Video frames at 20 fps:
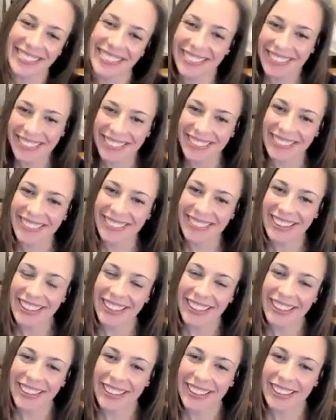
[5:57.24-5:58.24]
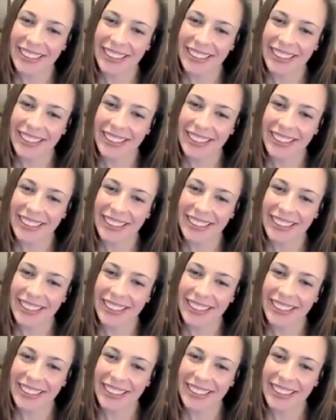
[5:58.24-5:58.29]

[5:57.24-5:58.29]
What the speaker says: That was funny.